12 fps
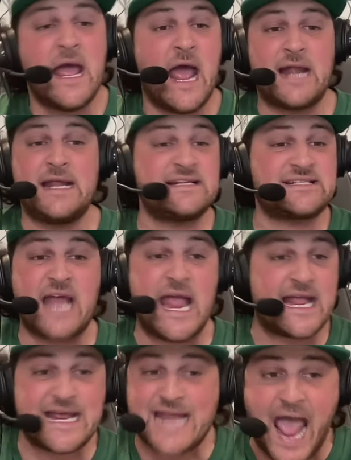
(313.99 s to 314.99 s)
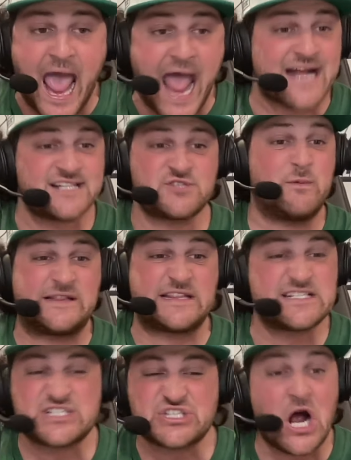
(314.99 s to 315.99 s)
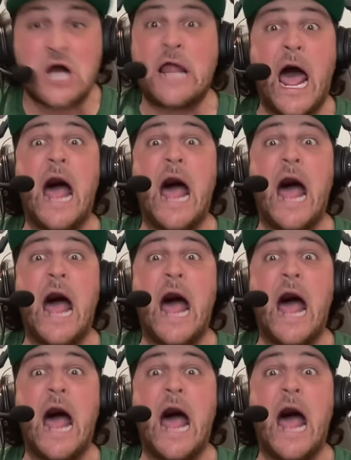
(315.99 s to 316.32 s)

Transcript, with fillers: and he's taking hacks with his son.